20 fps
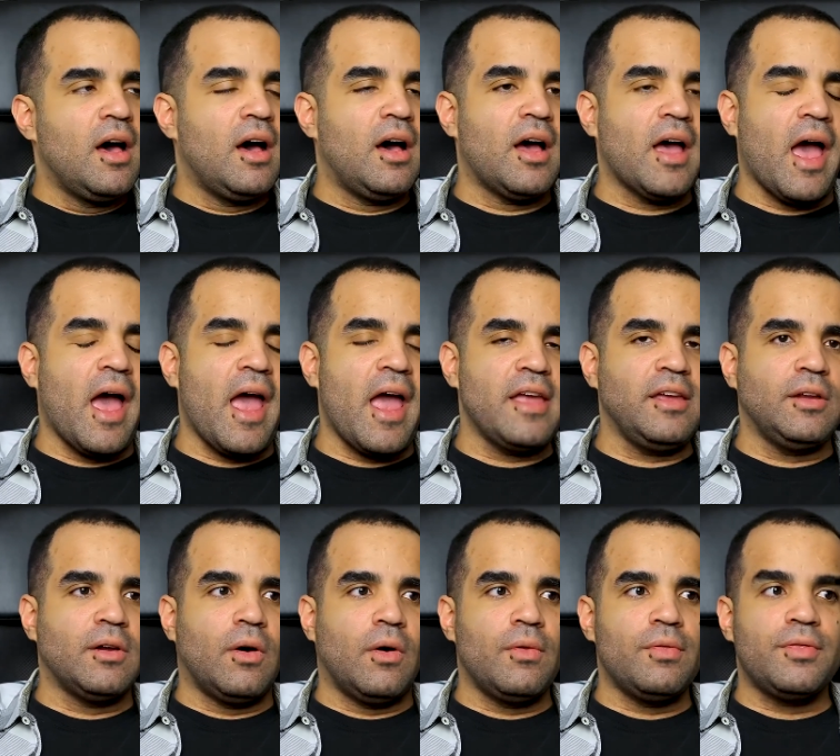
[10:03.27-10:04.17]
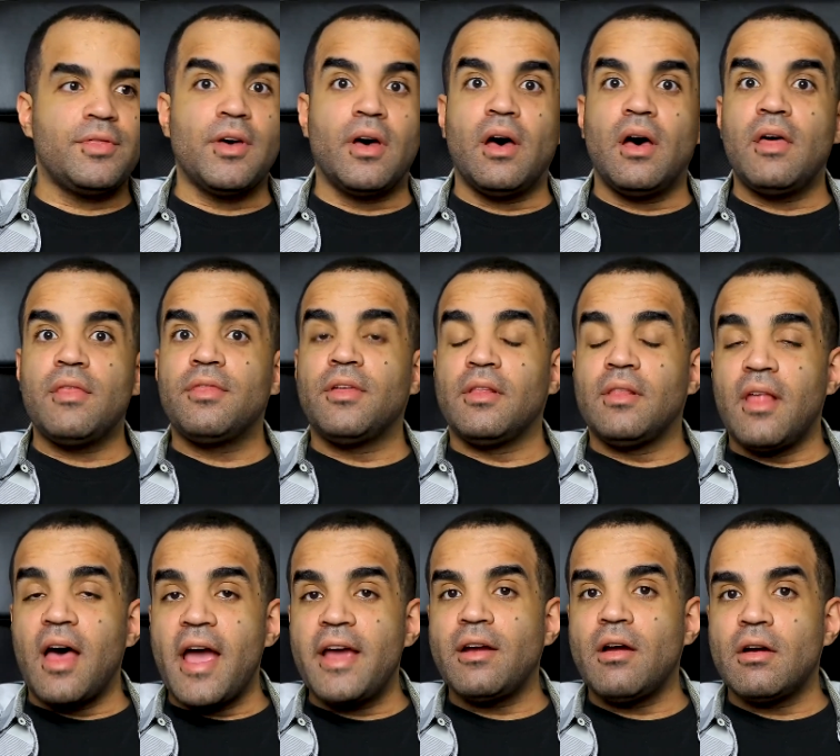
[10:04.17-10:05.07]
The
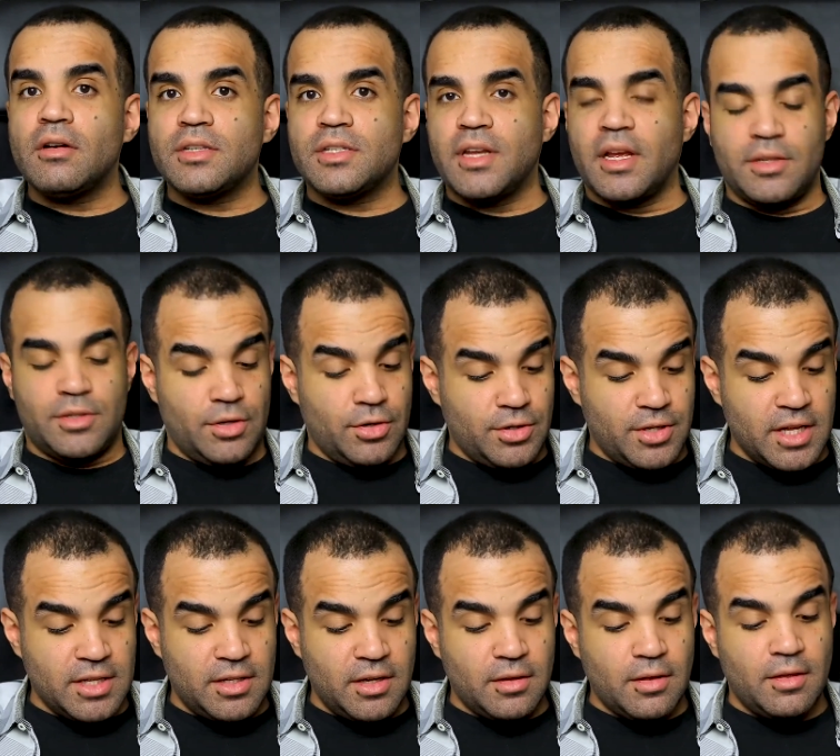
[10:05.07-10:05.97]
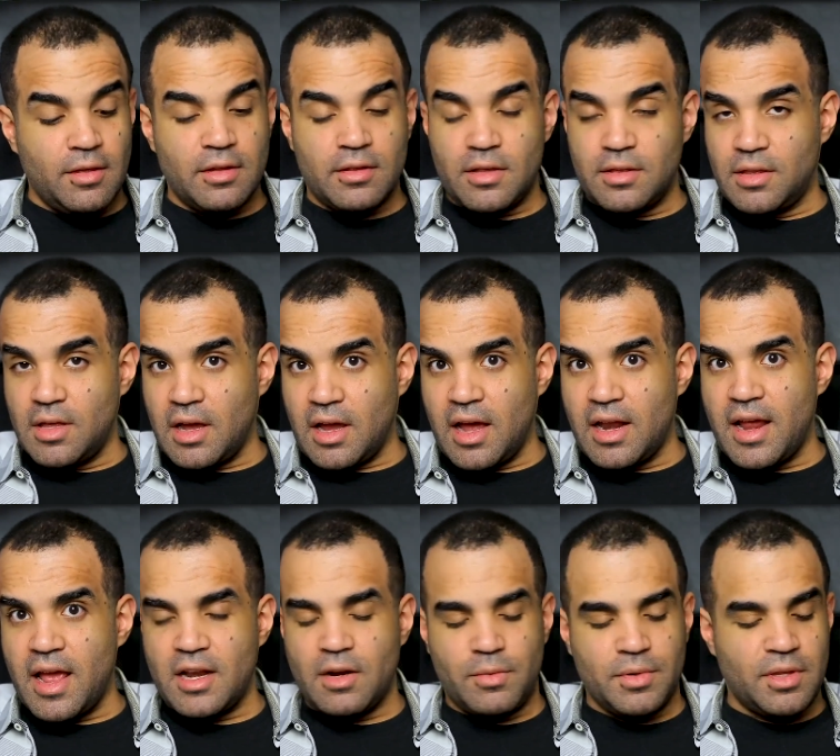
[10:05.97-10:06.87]
LiDAR sensor, so that's the other thing that got
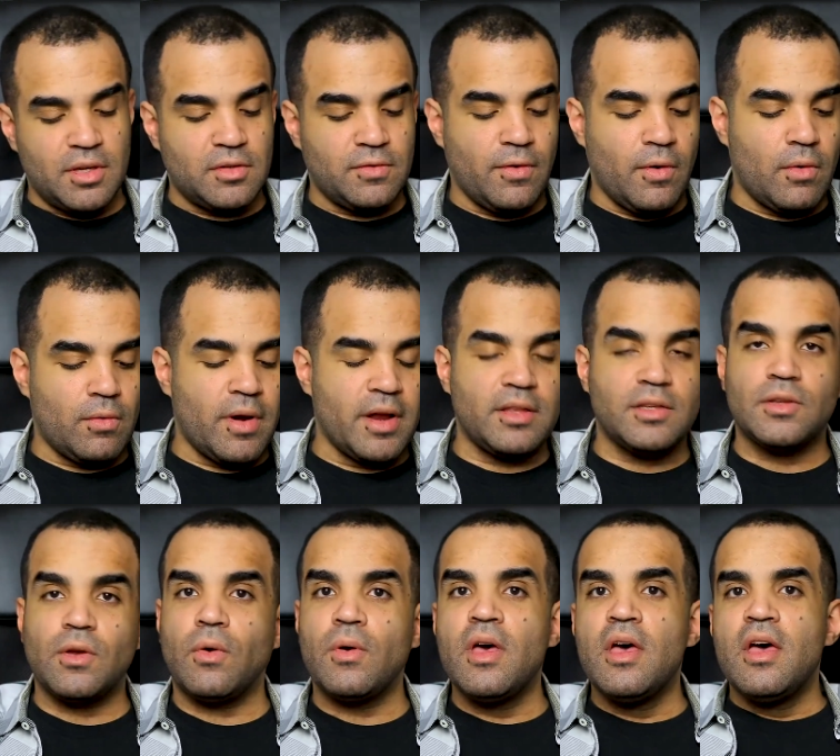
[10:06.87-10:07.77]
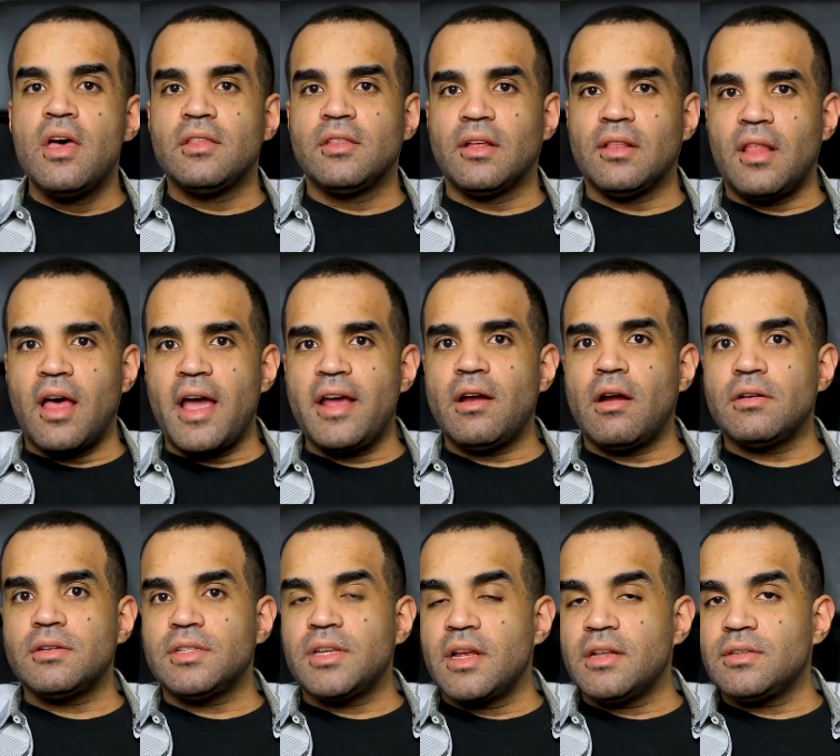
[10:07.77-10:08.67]
added with this phone, right? So the
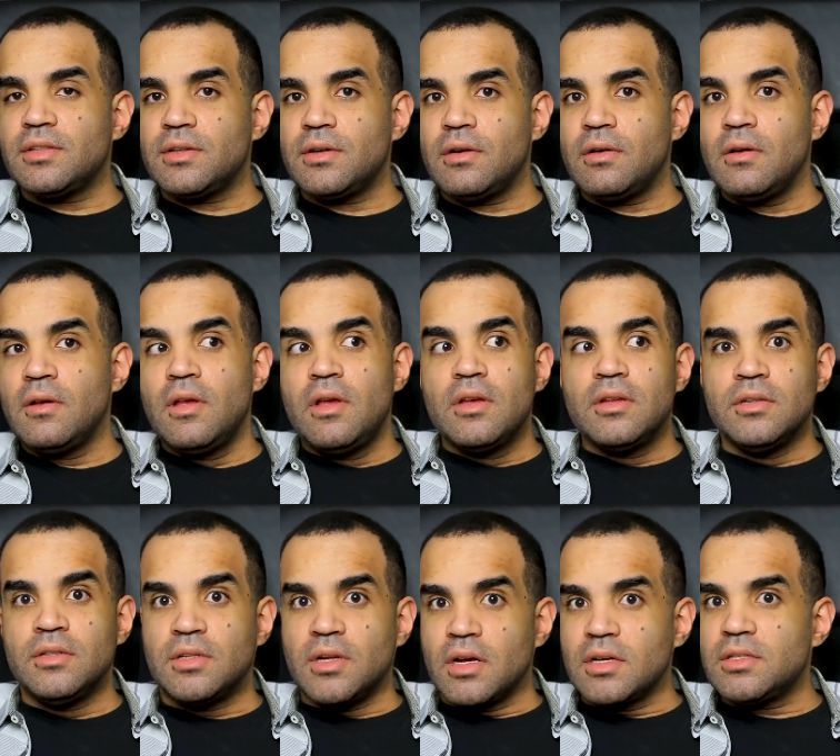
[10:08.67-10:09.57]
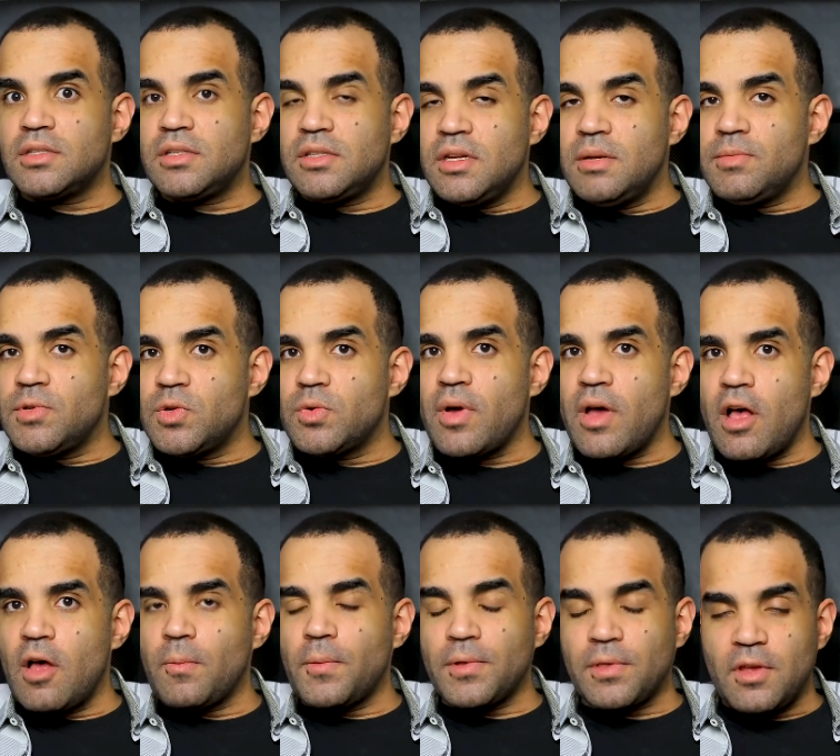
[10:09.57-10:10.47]
LiDAR sensor does seem to
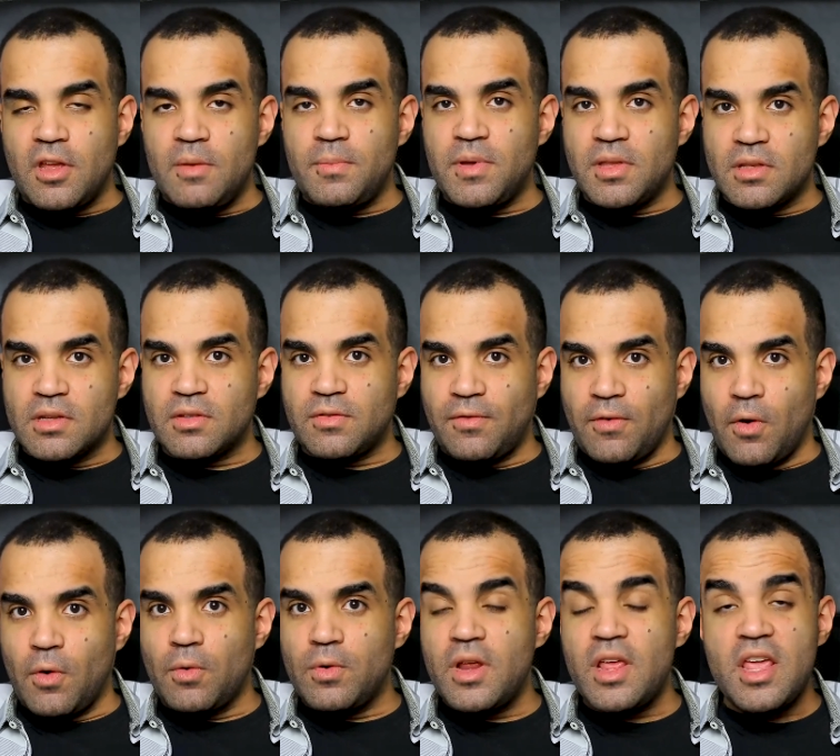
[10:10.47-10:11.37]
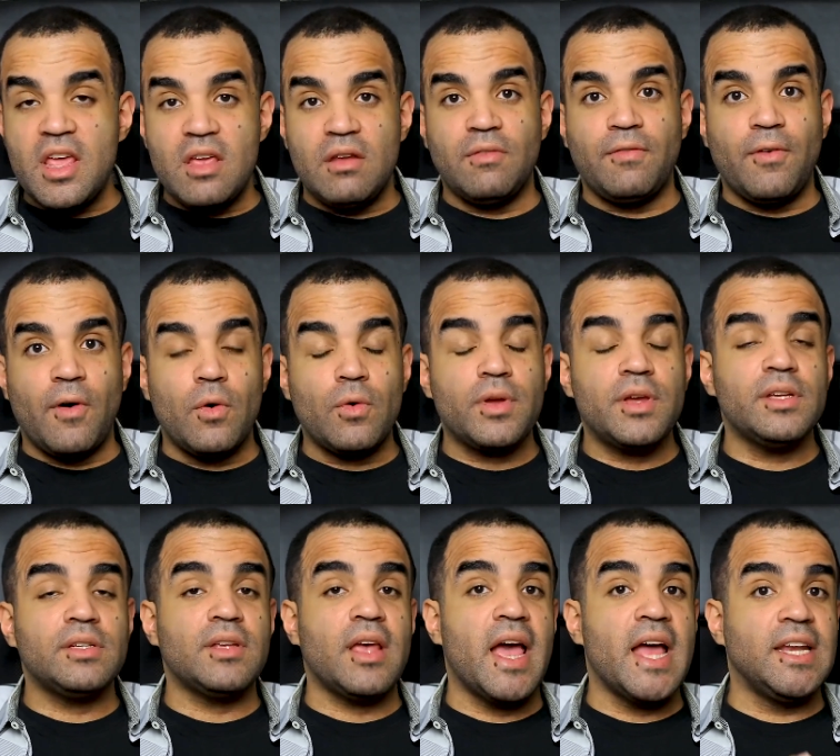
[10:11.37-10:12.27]
help with keeping this phone in
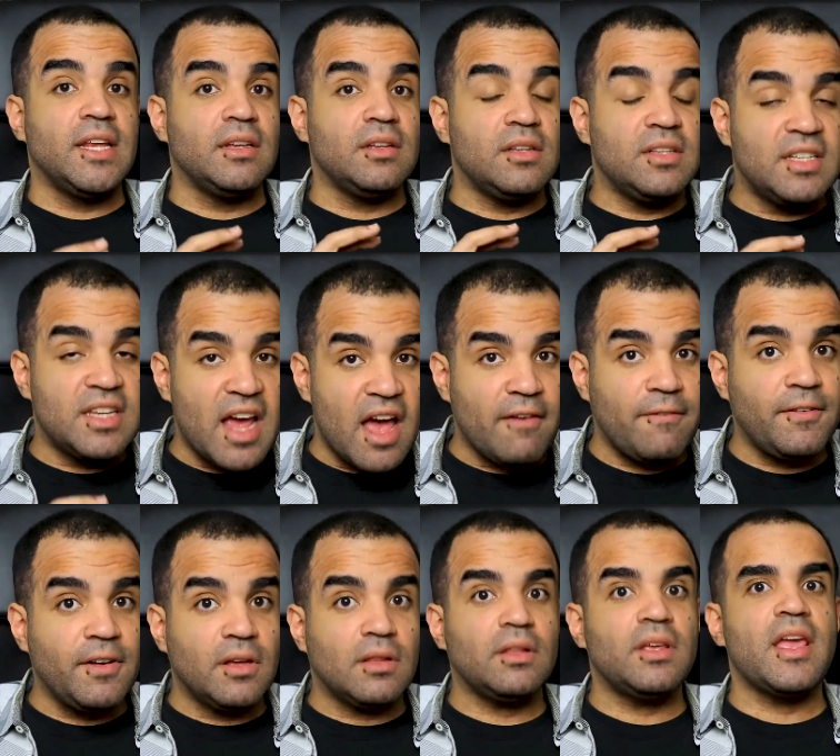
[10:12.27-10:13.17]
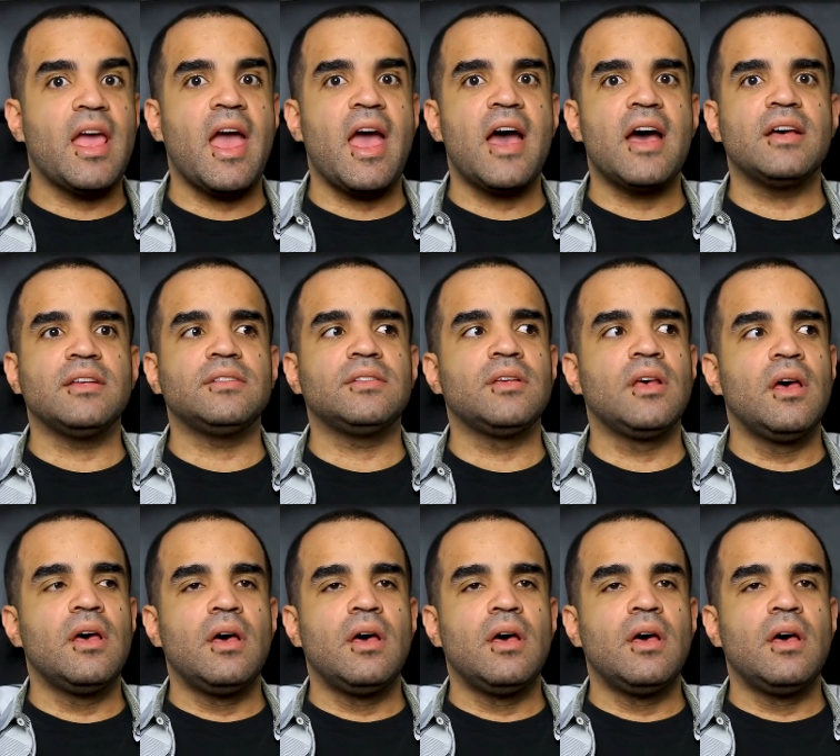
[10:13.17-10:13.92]
focus, and it definitely has